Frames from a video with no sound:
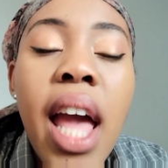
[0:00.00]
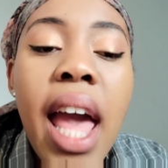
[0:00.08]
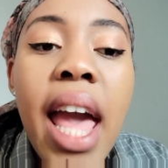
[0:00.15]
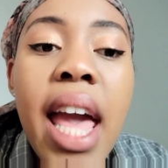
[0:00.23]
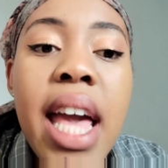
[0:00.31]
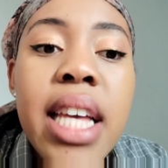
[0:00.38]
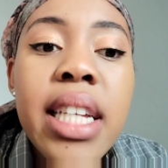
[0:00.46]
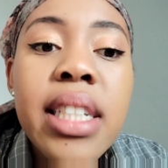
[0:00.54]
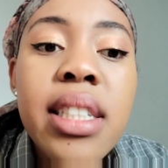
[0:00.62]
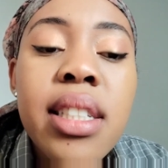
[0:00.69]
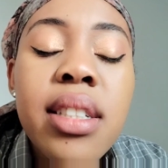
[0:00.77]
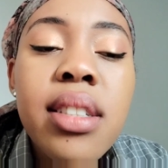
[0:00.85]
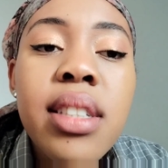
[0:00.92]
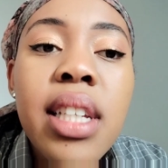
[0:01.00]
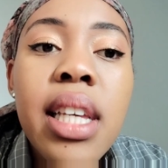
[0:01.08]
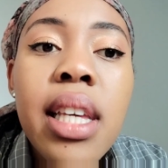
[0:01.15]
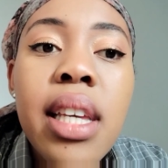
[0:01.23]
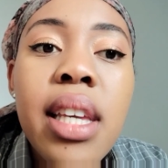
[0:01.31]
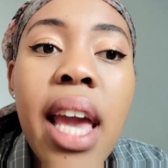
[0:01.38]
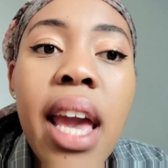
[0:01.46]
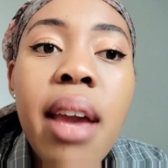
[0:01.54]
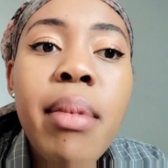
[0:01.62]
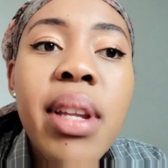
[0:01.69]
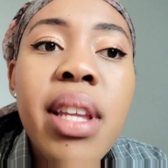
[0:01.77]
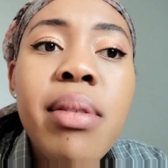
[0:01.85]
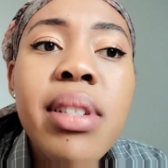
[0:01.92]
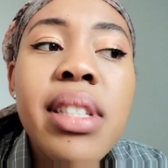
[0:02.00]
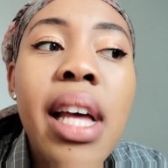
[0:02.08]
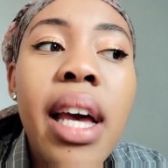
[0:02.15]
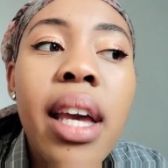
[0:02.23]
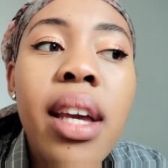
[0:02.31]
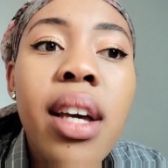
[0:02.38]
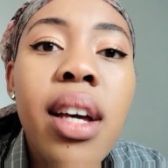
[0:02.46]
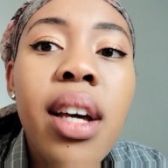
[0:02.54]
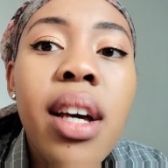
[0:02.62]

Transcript: And he came and he was like,